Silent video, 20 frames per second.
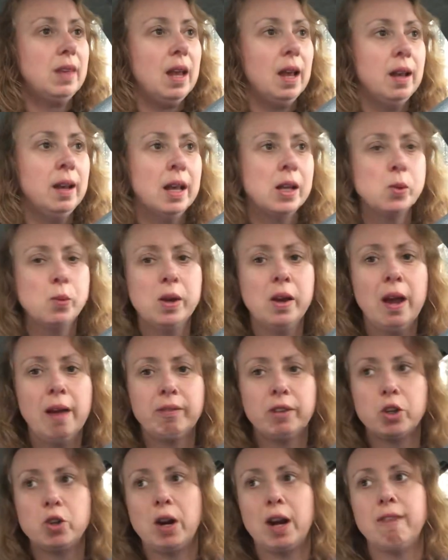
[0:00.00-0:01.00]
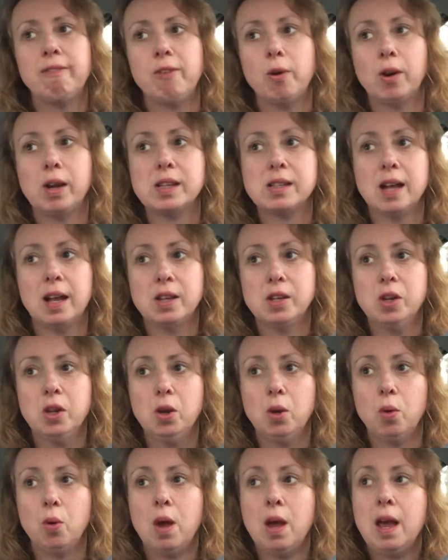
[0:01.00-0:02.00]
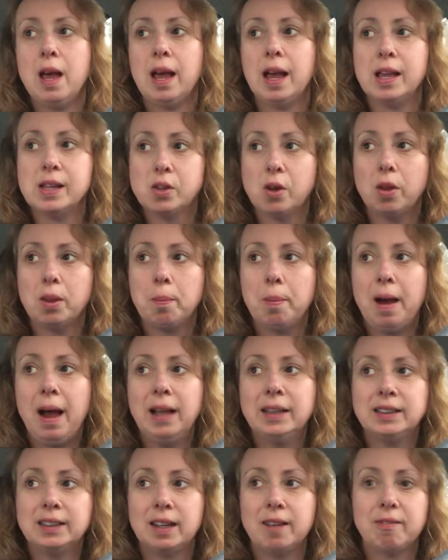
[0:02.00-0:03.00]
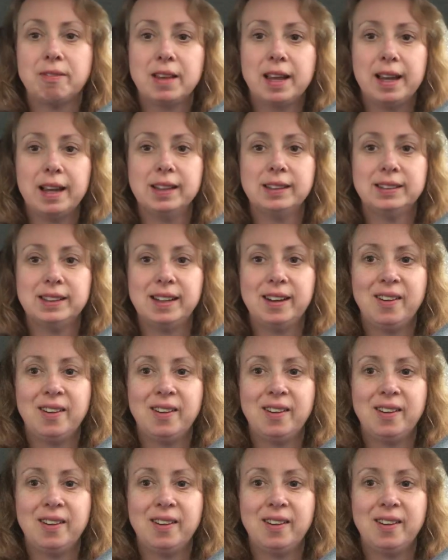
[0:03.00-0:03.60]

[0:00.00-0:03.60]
And that's what you have to try and focus on too, is all the positive things.